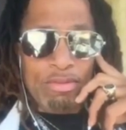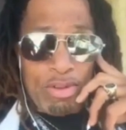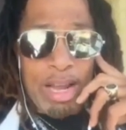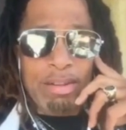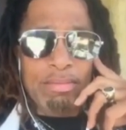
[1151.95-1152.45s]

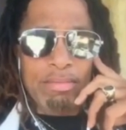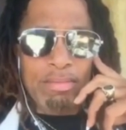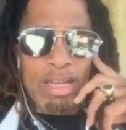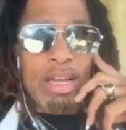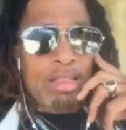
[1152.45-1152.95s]
Right?
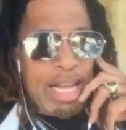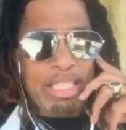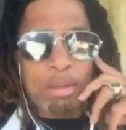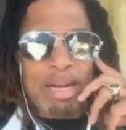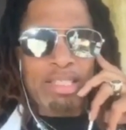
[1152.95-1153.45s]

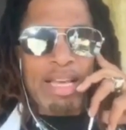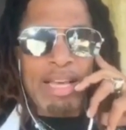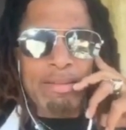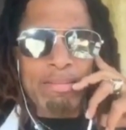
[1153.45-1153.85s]
That's my saying.